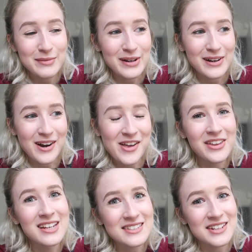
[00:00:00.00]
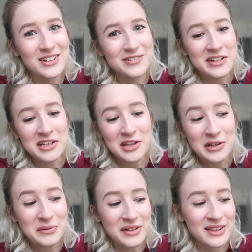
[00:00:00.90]
But I think it's going to look really
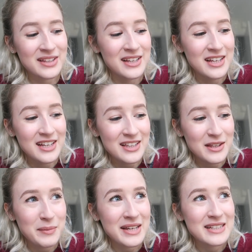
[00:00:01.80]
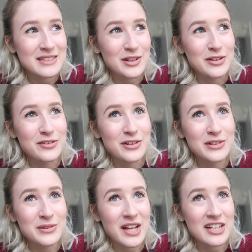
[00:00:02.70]
cute with the pink sofa
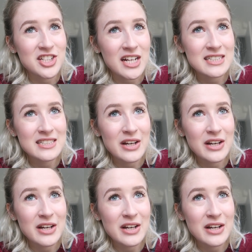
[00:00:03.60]
and all that jazz.